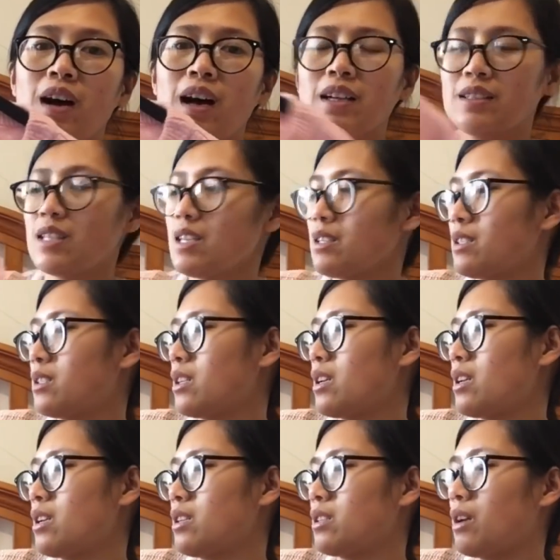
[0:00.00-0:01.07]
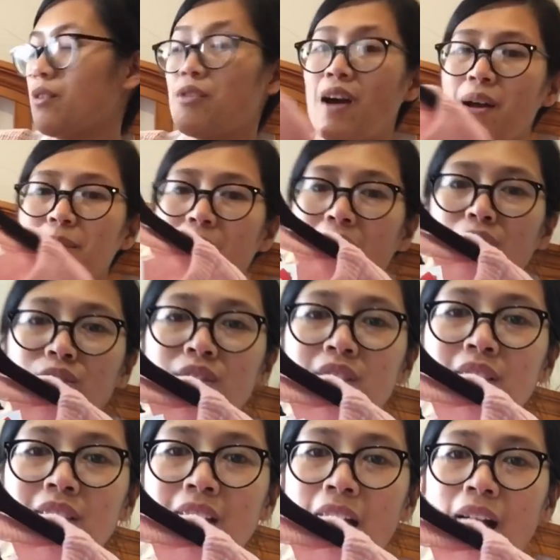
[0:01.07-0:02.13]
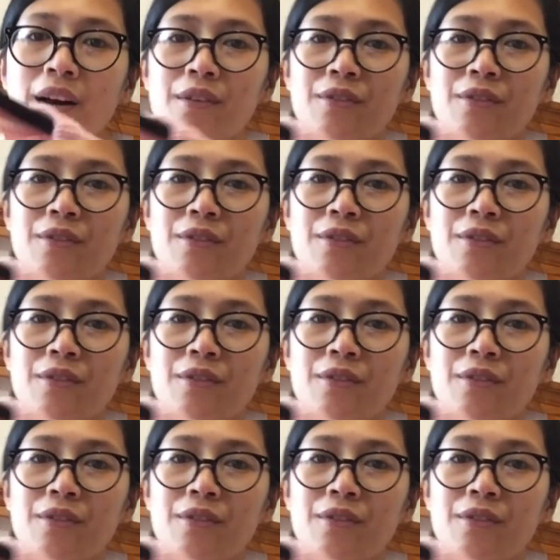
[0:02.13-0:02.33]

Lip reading: I think this is £5. Yeah,